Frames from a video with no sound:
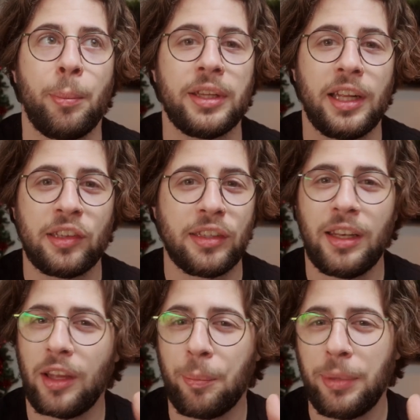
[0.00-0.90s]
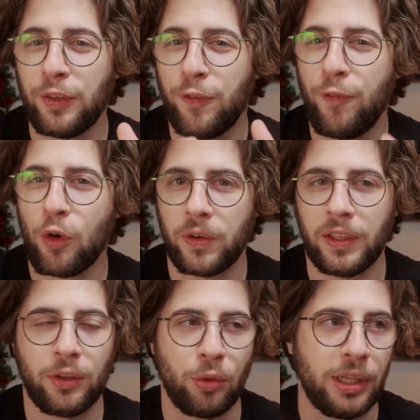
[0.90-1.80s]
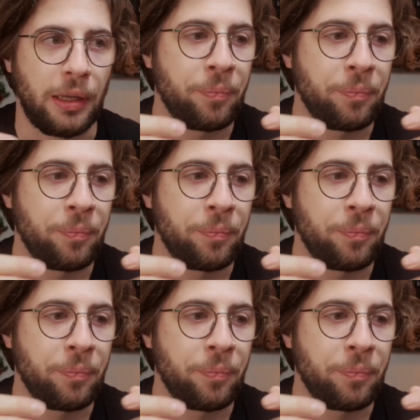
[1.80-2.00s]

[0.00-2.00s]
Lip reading: but it's still a bit foreign to me.